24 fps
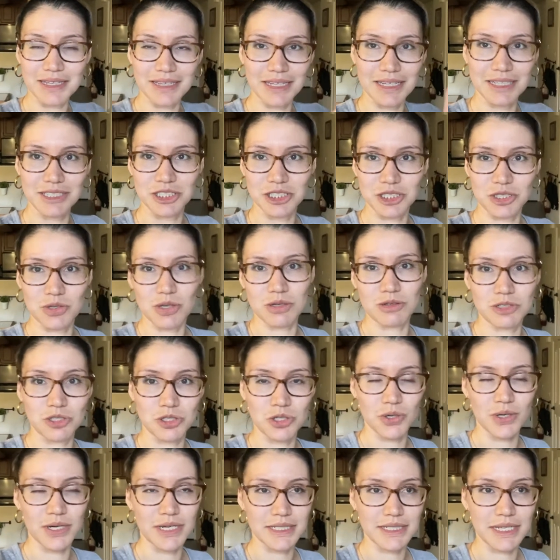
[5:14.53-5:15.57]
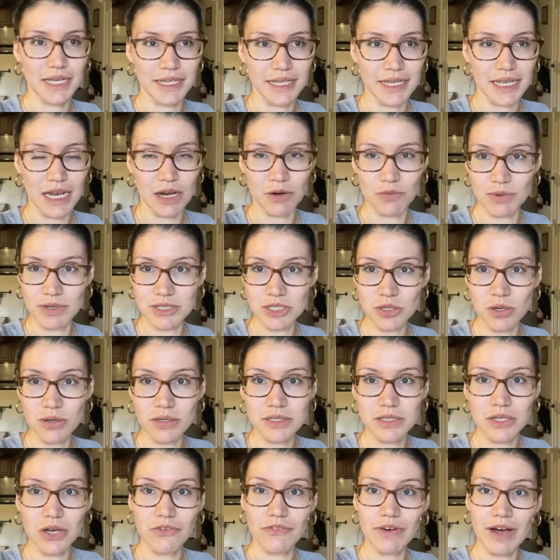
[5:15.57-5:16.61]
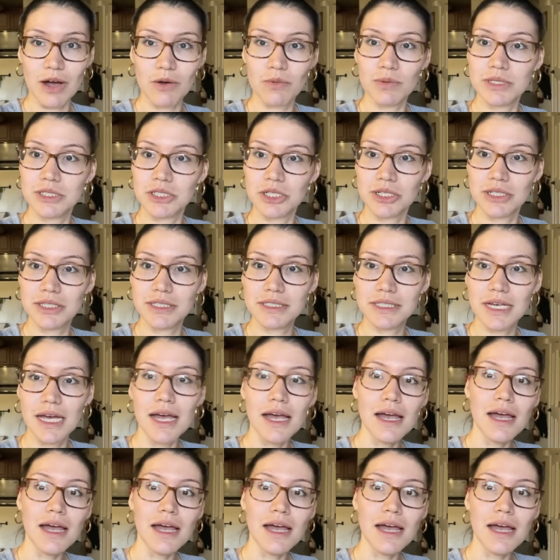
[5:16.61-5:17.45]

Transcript: like just like show you guys like the end result of how we turned